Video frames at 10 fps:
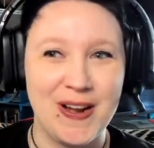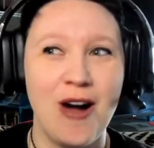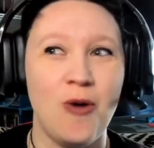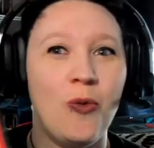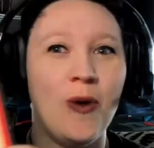
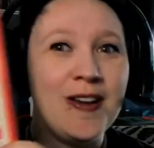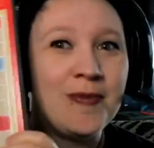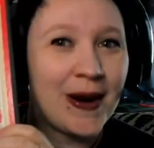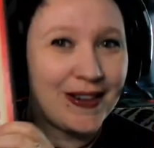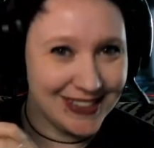Not one
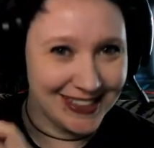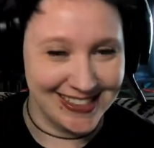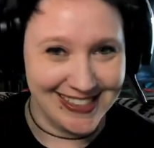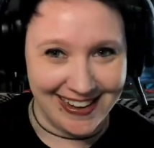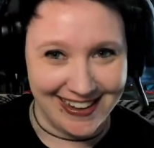person
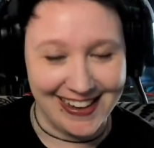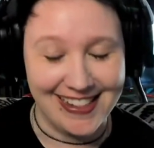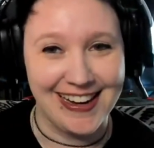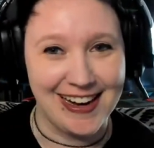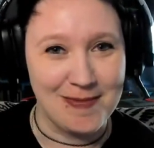said
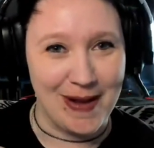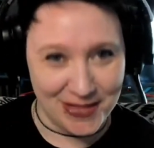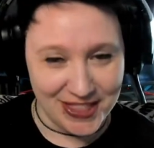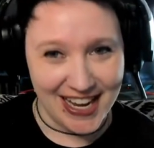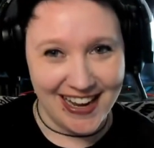anything
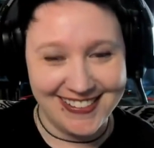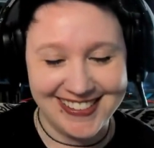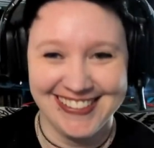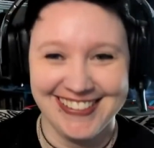about that.